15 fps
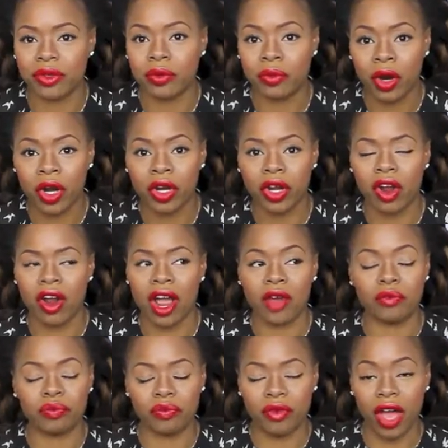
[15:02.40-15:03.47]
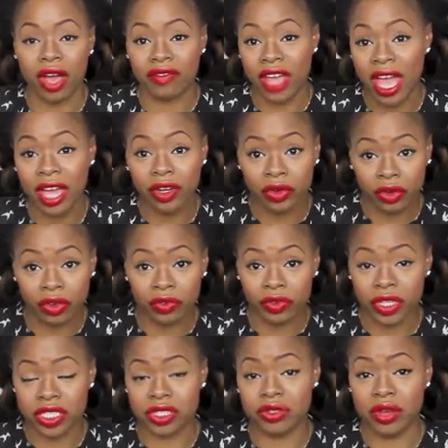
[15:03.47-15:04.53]
to work, or I've had
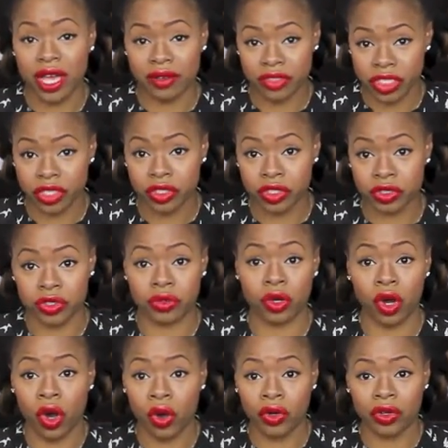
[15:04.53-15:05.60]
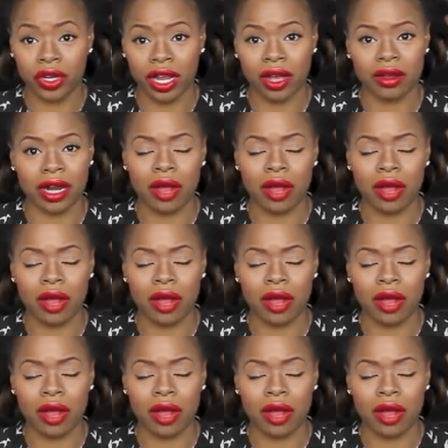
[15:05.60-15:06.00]
girlfriends who have children who are older now,